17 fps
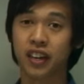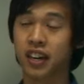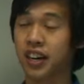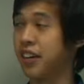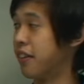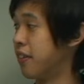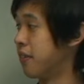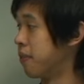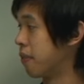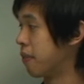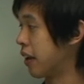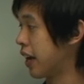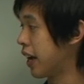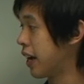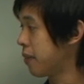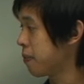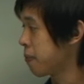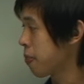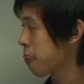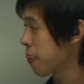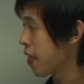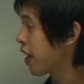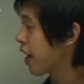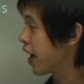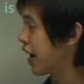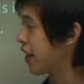ion, okay?
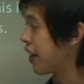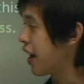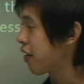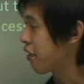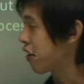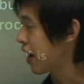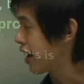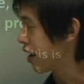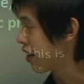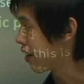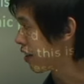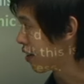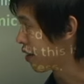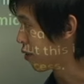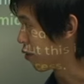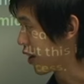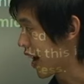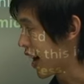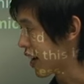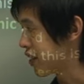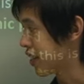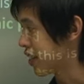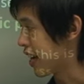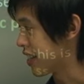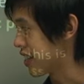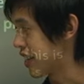And that
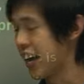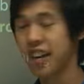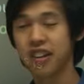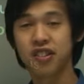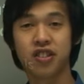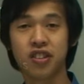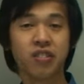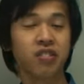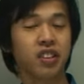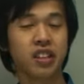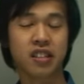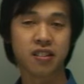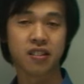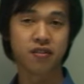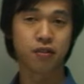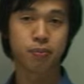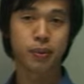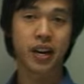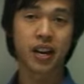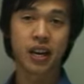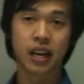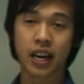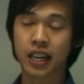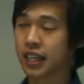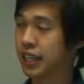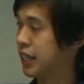reaction has an energy release of about
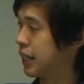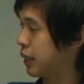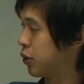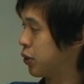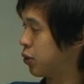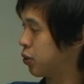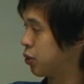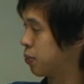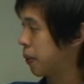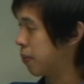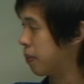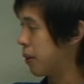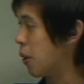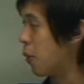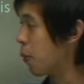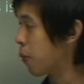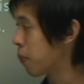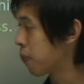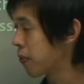ninety kilojoules per mole,